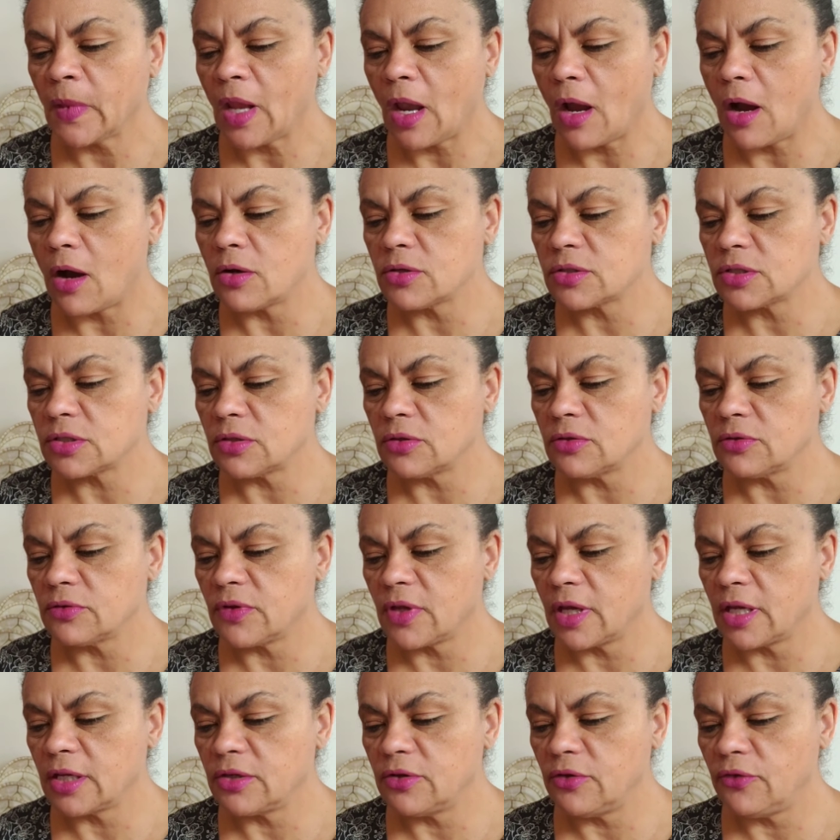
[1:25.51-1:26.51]
Also,
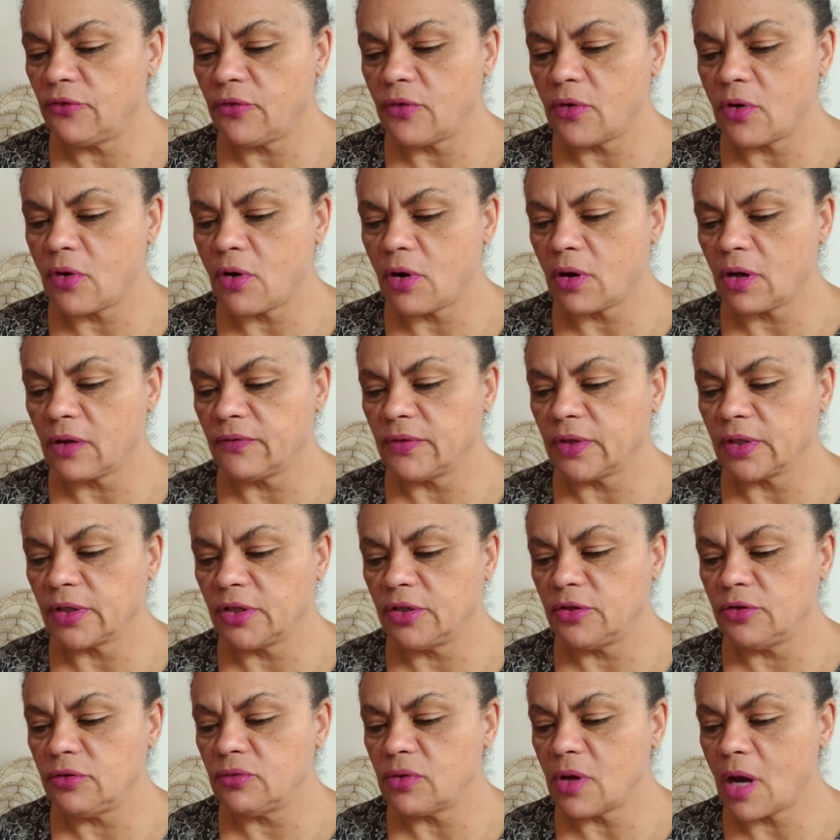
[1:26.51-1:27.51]
thank you for all of the
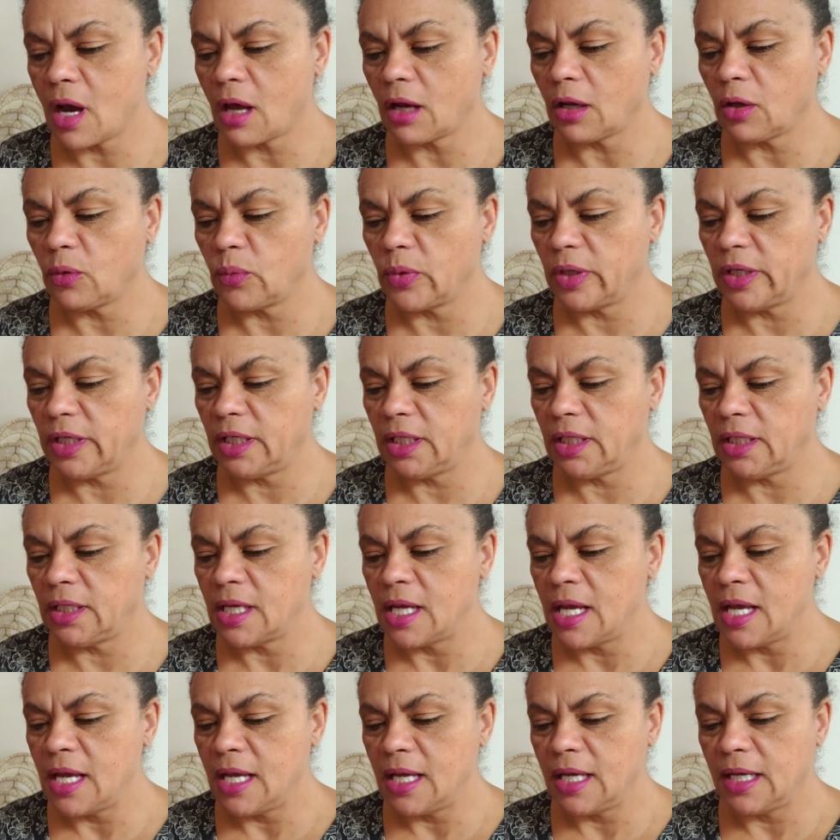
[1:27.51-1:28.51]
cute Halloween
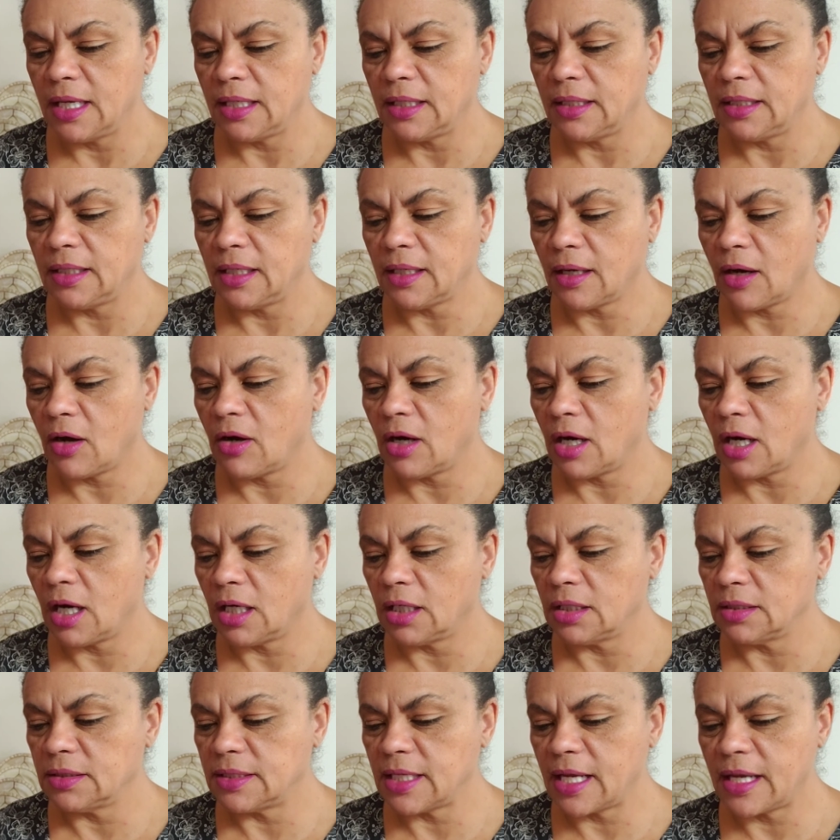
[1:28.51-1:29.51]
and
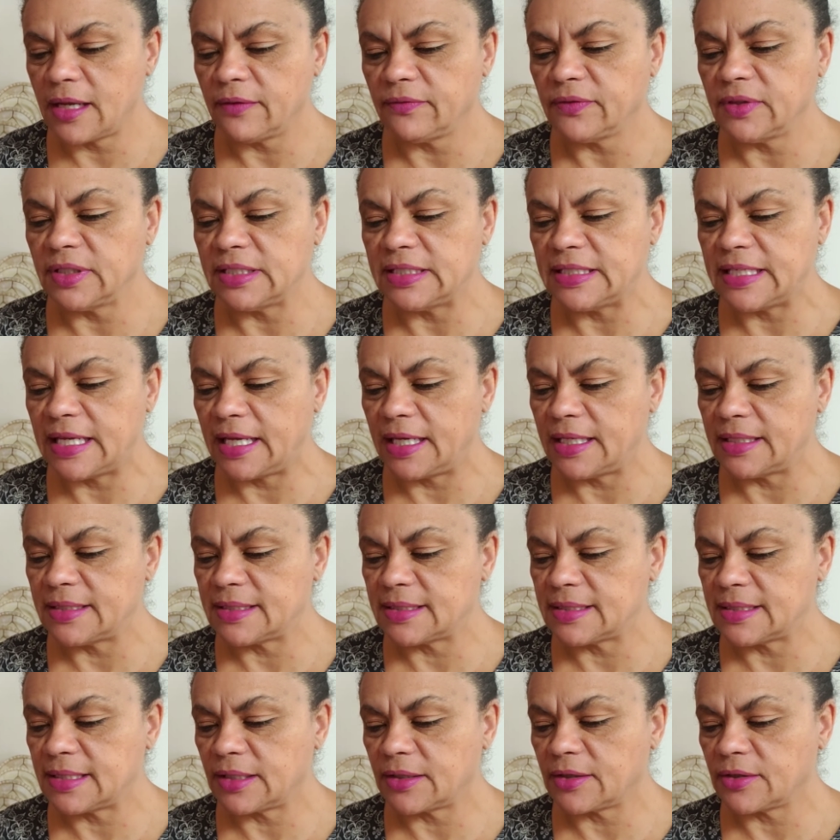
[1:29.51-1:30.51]
Day of the Dead
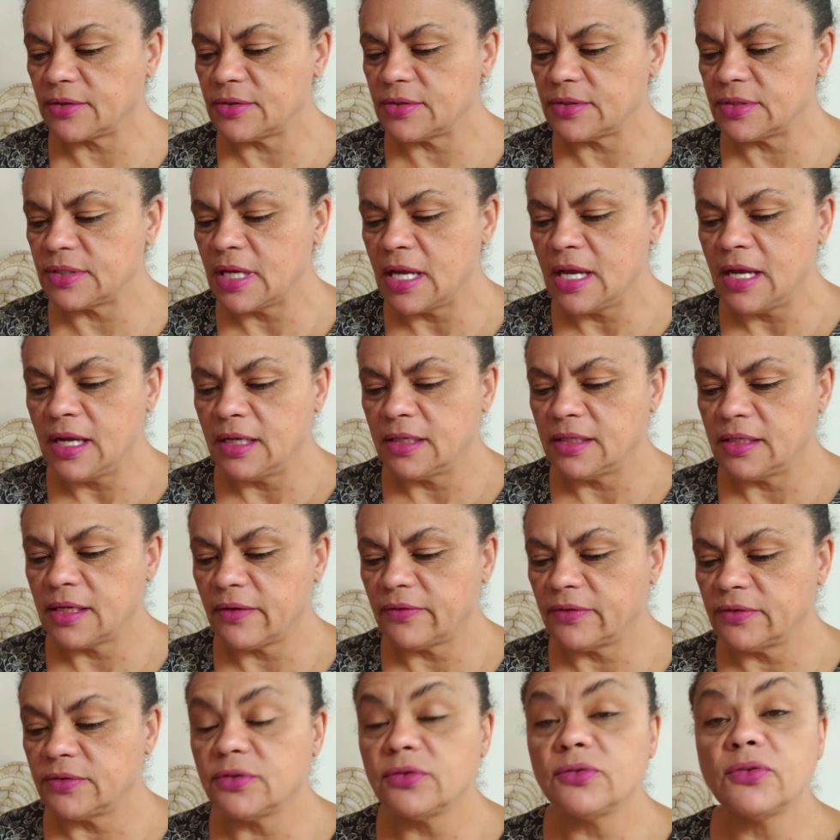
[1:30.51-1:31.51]
stickers.
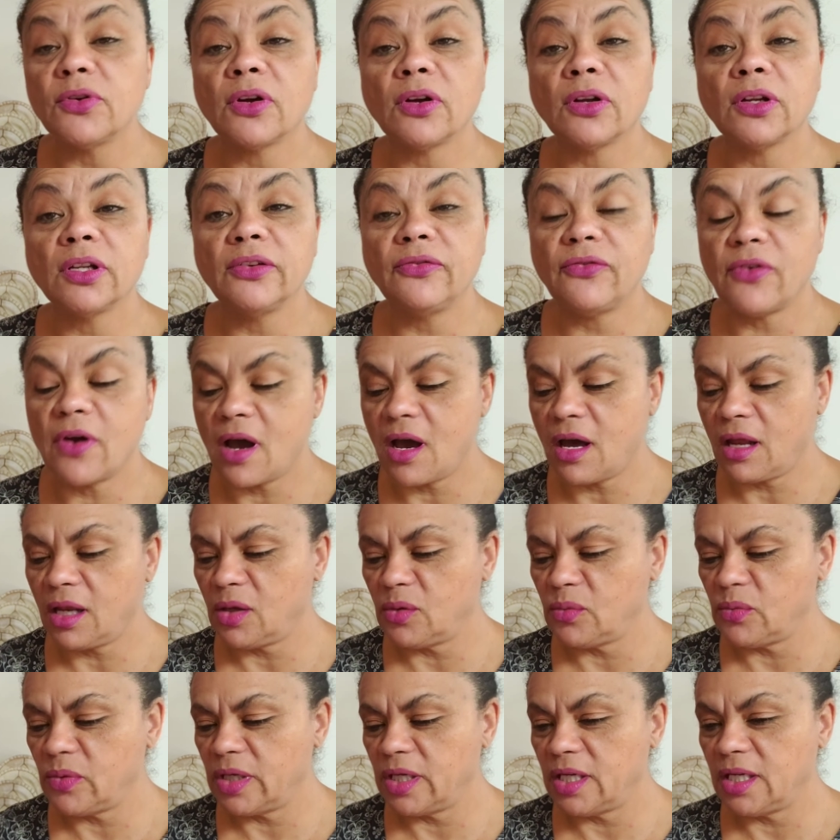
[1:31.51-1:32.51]
Never too early for
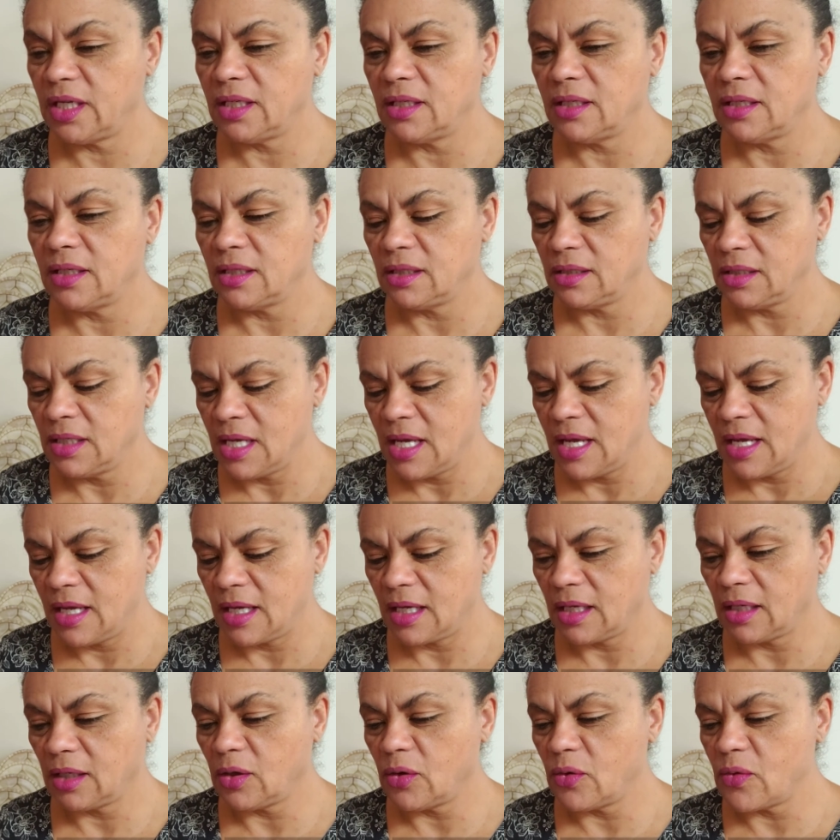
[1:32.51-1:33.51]
Halloween,
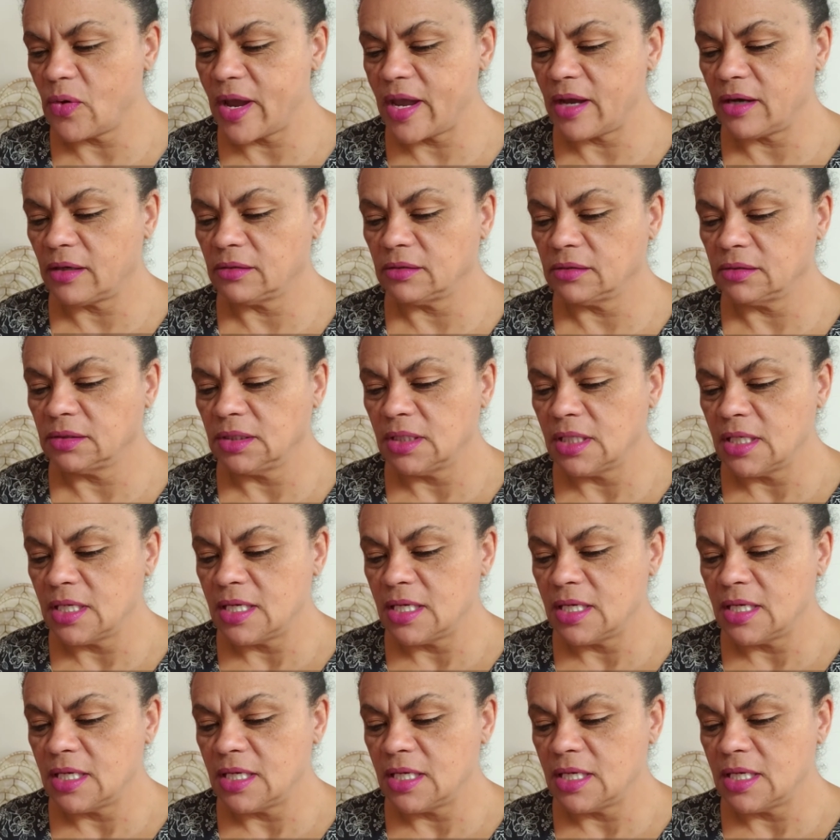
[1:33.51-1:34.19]
LOL.